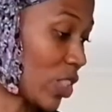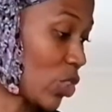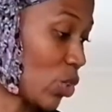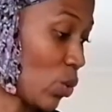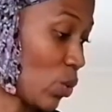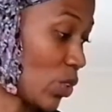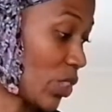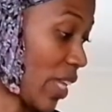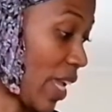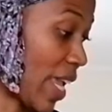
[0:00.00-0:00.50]

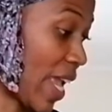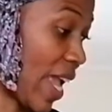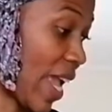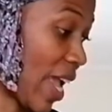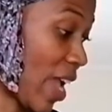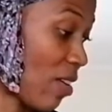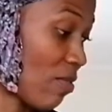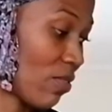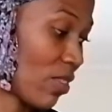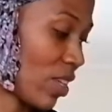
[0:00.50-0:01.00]
tools I
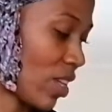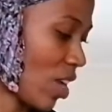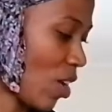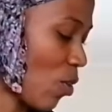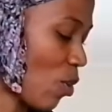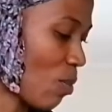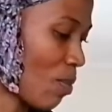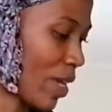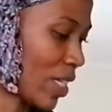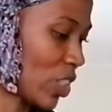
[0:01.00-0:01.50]
have here
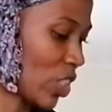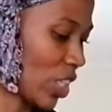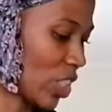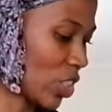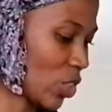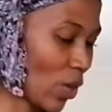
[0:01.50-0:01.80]
on my tray.